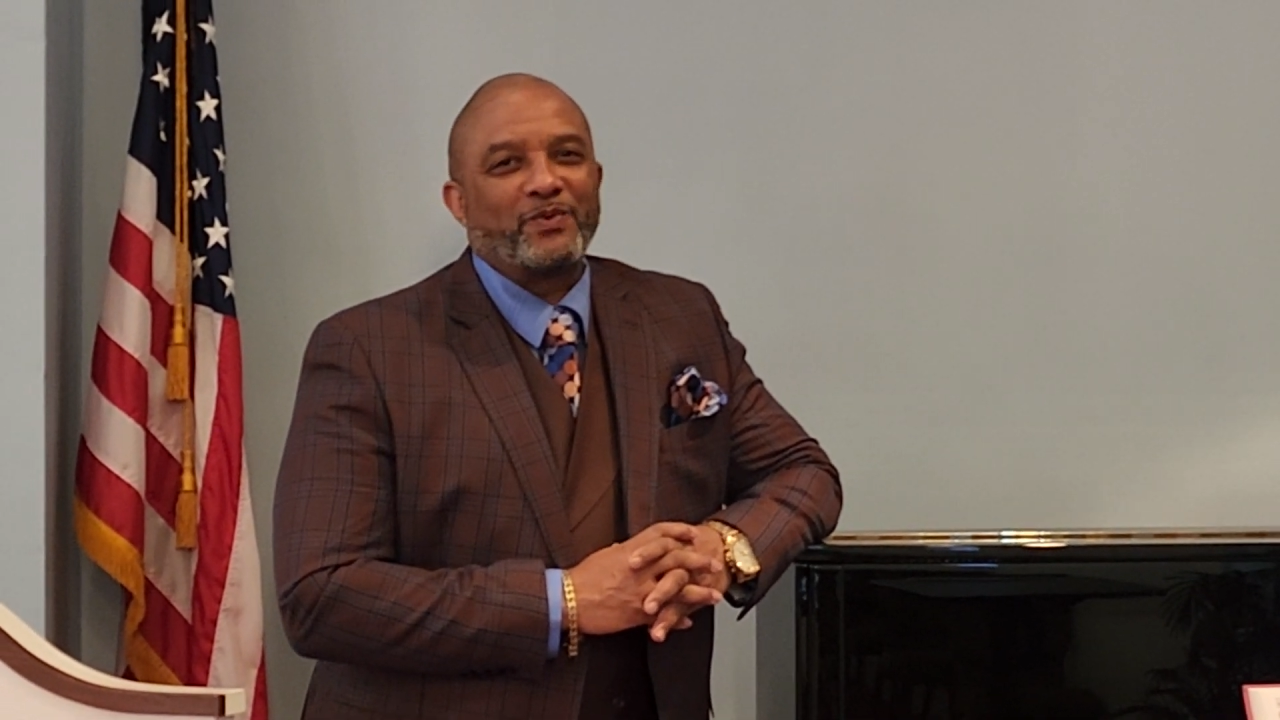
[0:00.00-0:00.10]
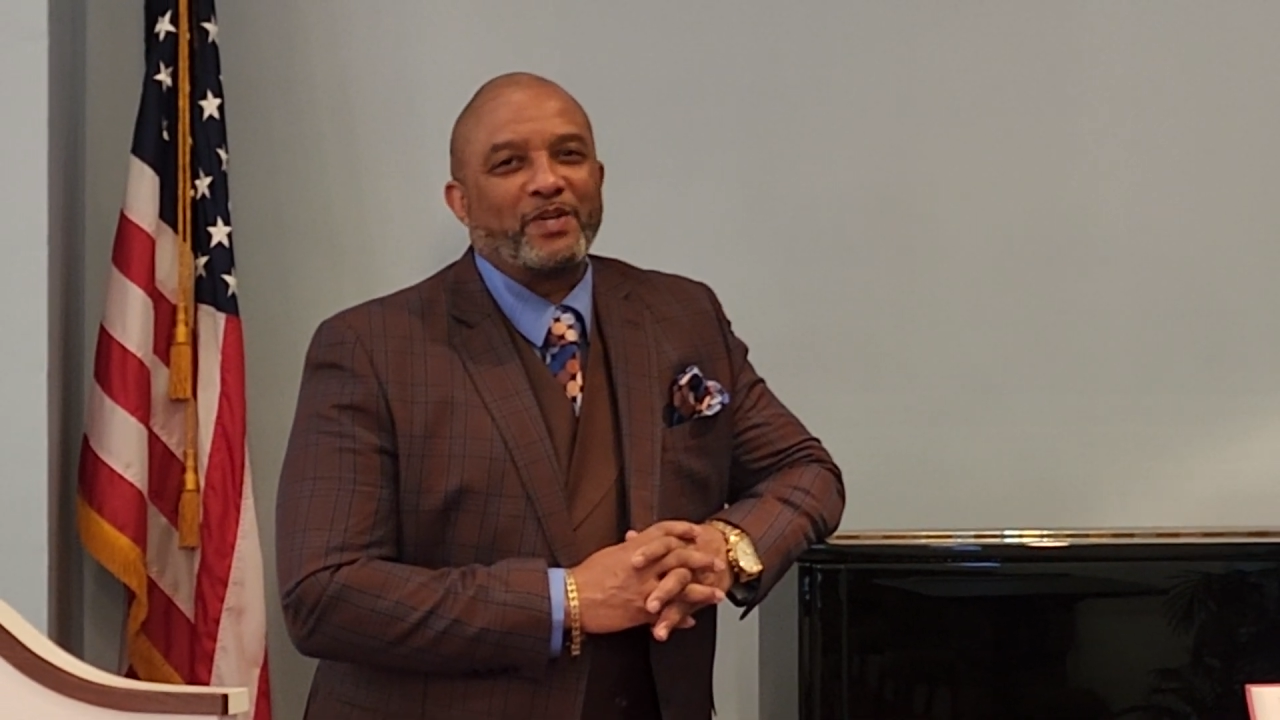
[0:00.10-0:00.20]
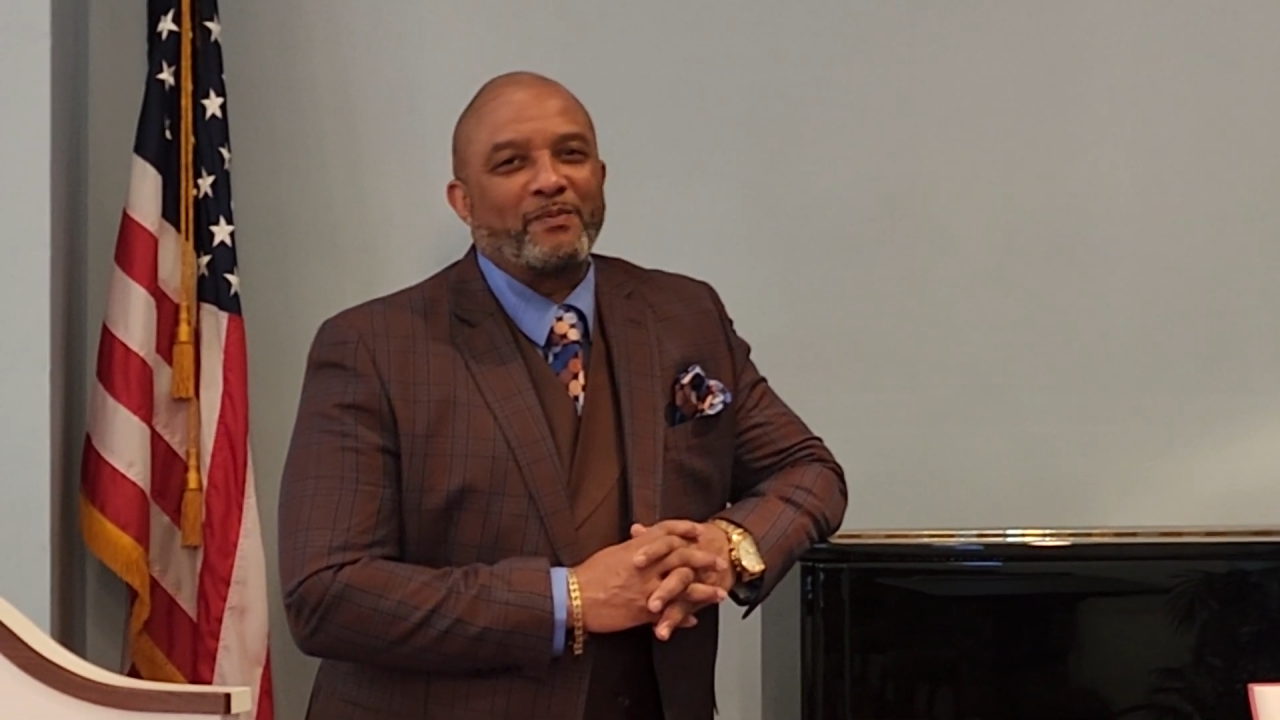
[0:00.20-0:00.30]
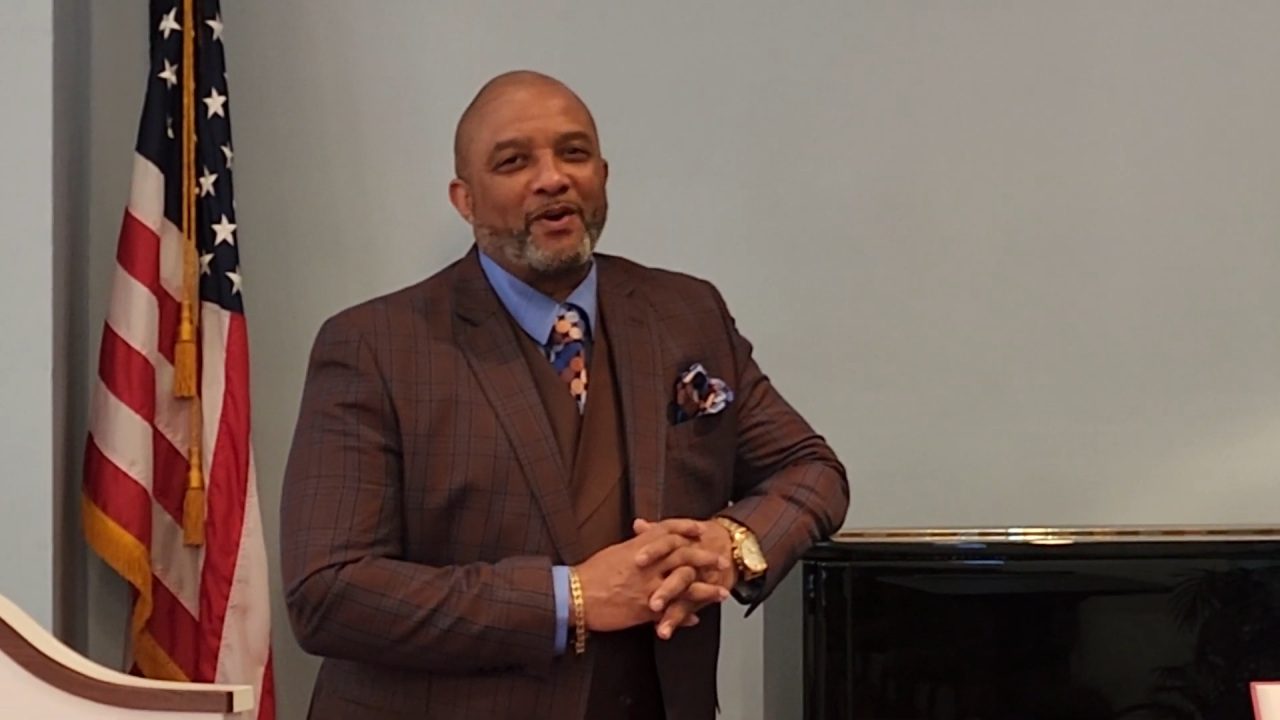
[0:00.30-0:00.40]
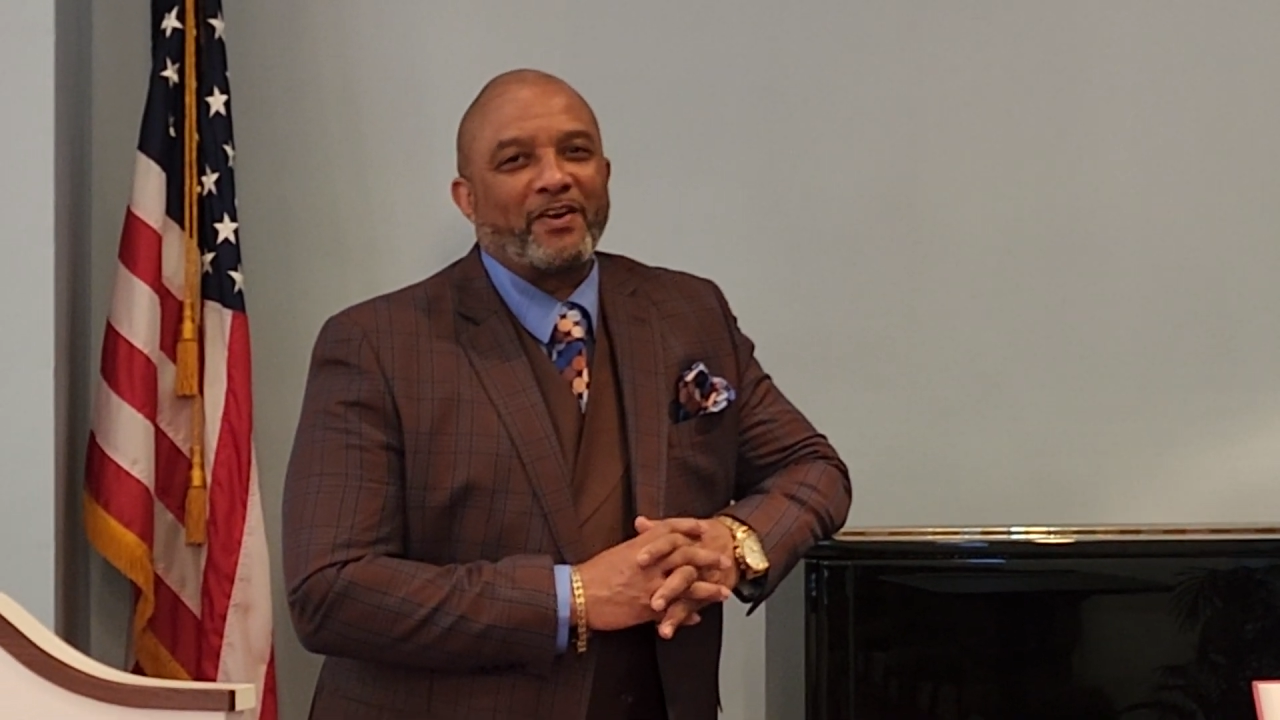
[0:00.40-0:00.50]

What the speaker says: William R.